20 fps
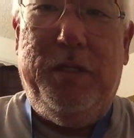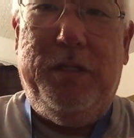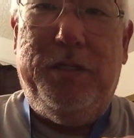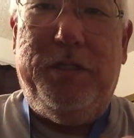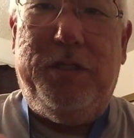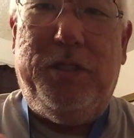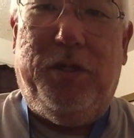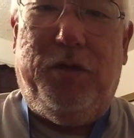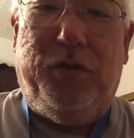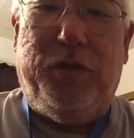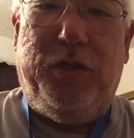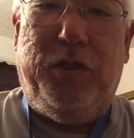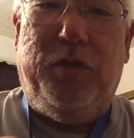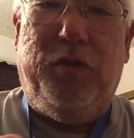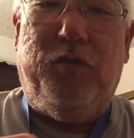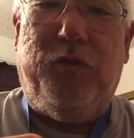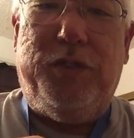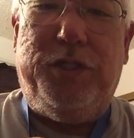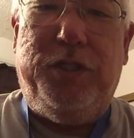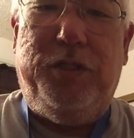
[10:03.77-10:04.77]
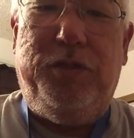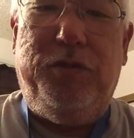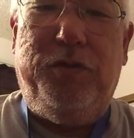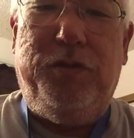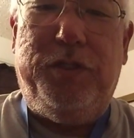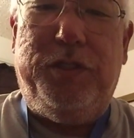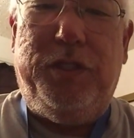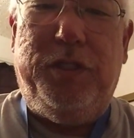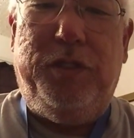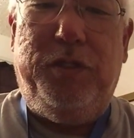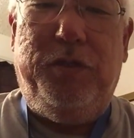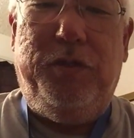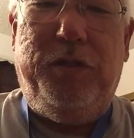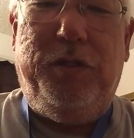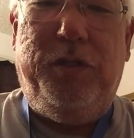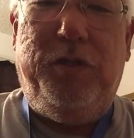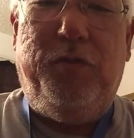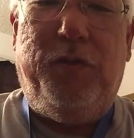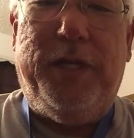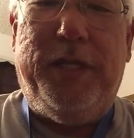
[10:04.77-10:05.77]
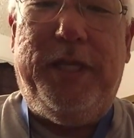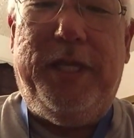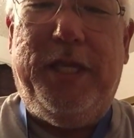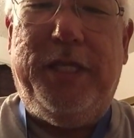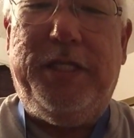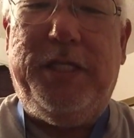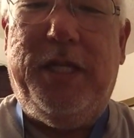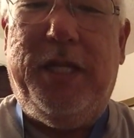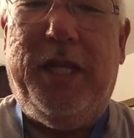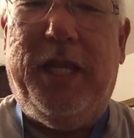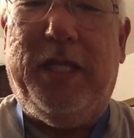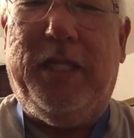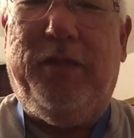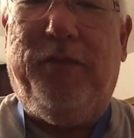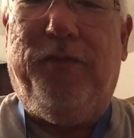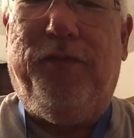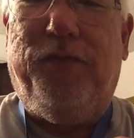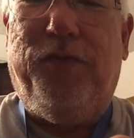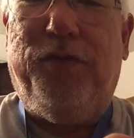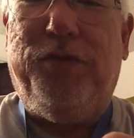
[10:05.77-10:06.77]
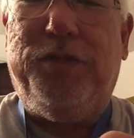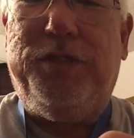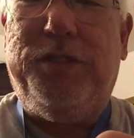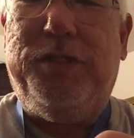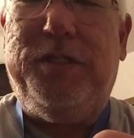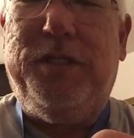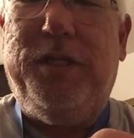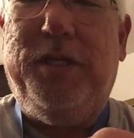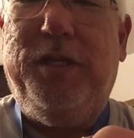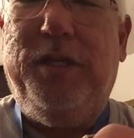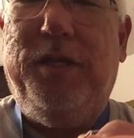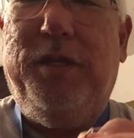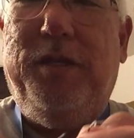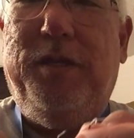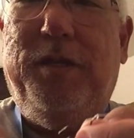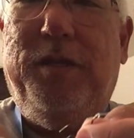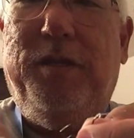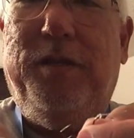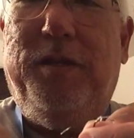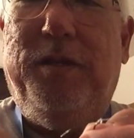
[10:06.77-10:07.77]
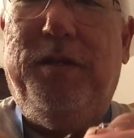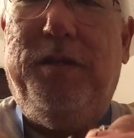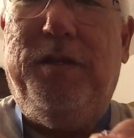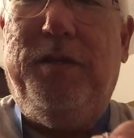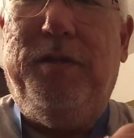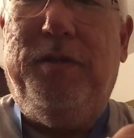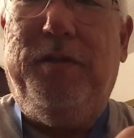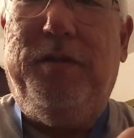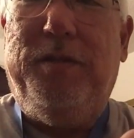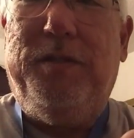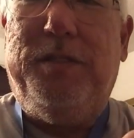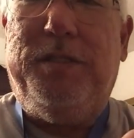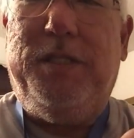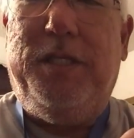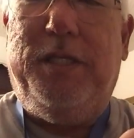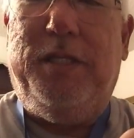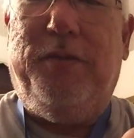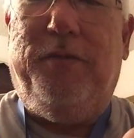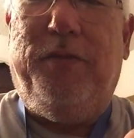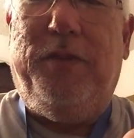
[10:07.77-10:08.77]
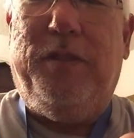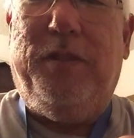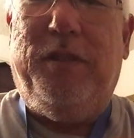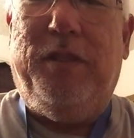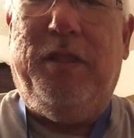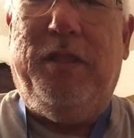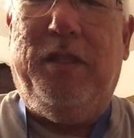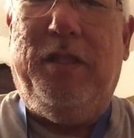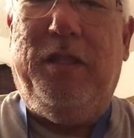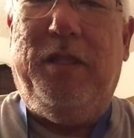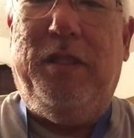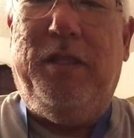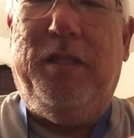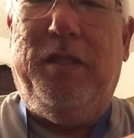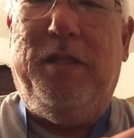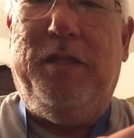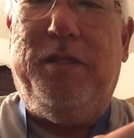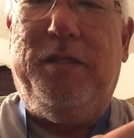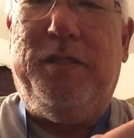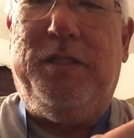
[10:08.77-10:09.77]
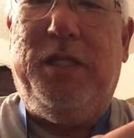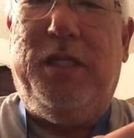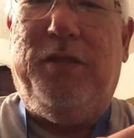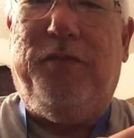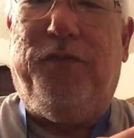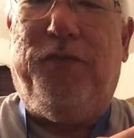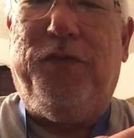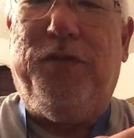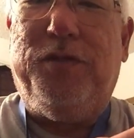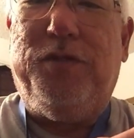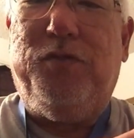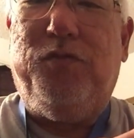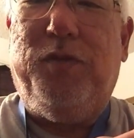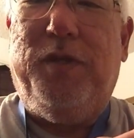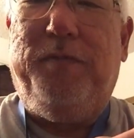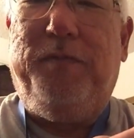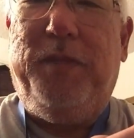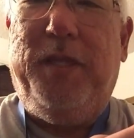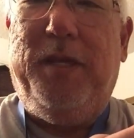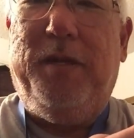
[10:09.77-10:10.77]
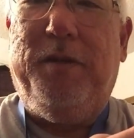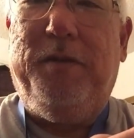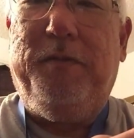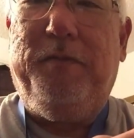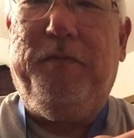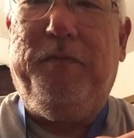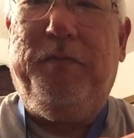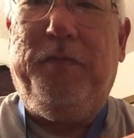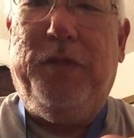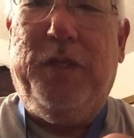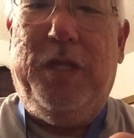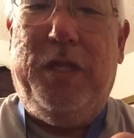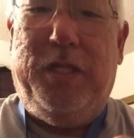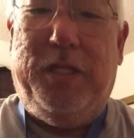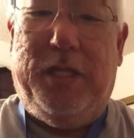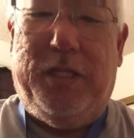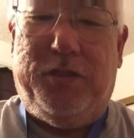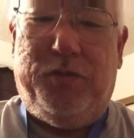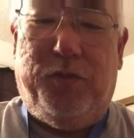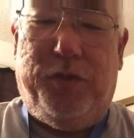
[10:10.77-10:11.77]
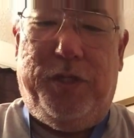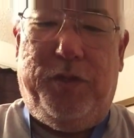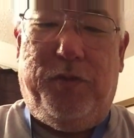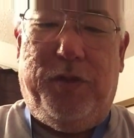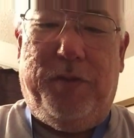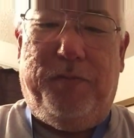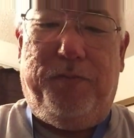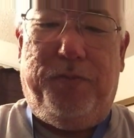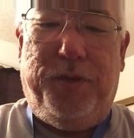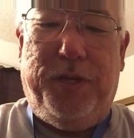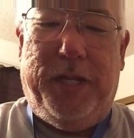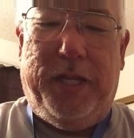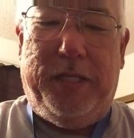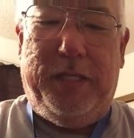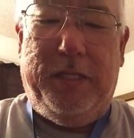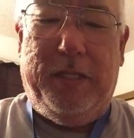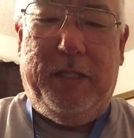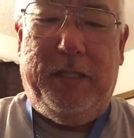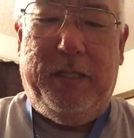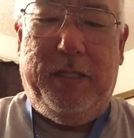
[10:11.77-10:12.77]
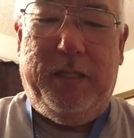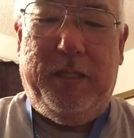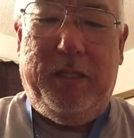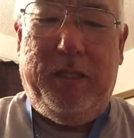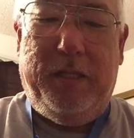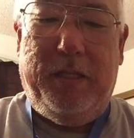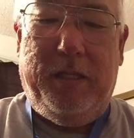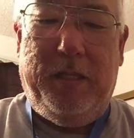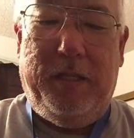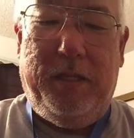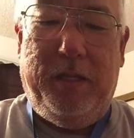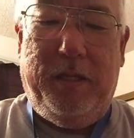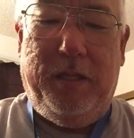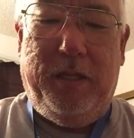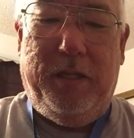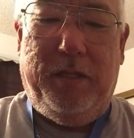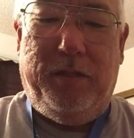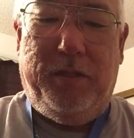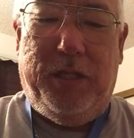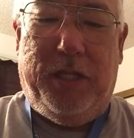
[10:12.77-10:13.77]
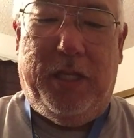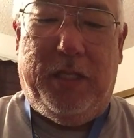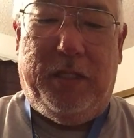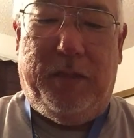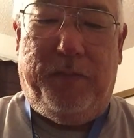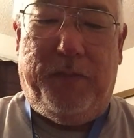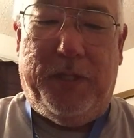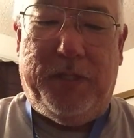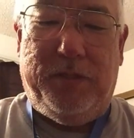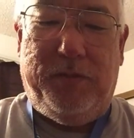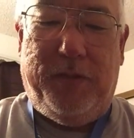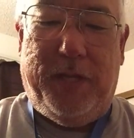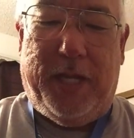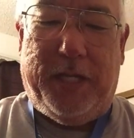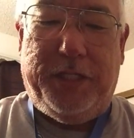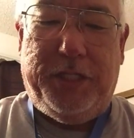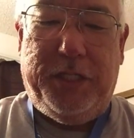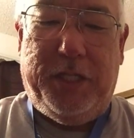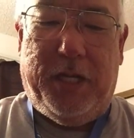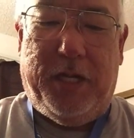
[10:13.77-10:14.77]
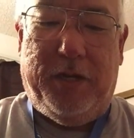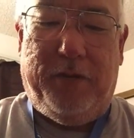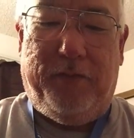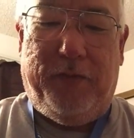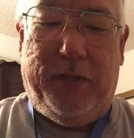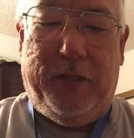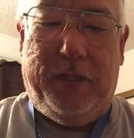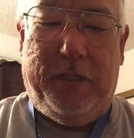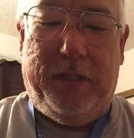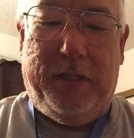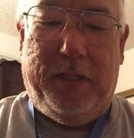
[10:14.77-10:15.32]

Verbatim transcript: So what you do is you want to catch it at the first, see the first rib there? That's where you want to put it to get the best reaction out of it.